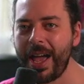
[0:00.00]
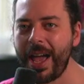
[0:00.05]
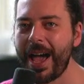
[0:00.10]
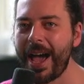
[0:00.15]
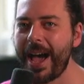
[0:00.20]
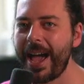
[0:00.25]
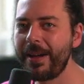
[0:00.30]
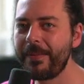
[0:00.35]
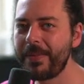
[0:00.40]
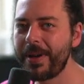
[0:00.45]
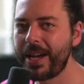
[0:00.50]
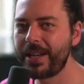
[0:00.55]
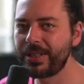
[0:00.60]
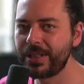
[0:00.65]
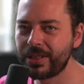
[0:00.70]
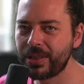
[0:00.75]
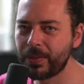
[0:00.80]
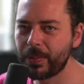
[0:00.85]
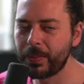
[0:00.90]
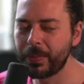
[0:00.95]
I
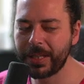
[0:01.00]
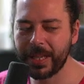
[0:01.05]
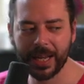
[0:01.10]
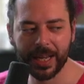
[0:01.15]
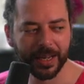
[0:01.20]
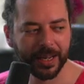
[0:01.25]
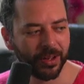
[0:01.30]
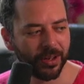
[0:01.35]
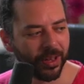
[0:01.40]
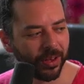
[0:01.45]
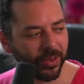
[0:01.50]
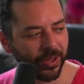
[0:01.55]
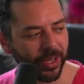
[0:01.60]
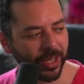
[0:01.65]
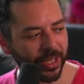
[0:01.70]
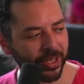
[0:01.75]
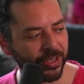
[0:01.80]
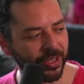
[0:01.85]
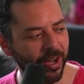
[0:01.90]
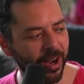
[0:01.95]
imagine. So we'll be taking a
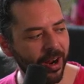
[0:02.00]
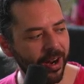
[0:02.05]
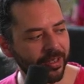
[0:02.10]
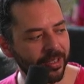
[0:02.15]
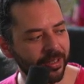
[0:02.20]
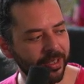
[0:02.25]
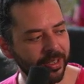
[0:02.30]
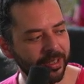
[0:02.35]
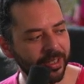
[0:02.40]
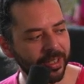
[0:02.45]
look at charts in just a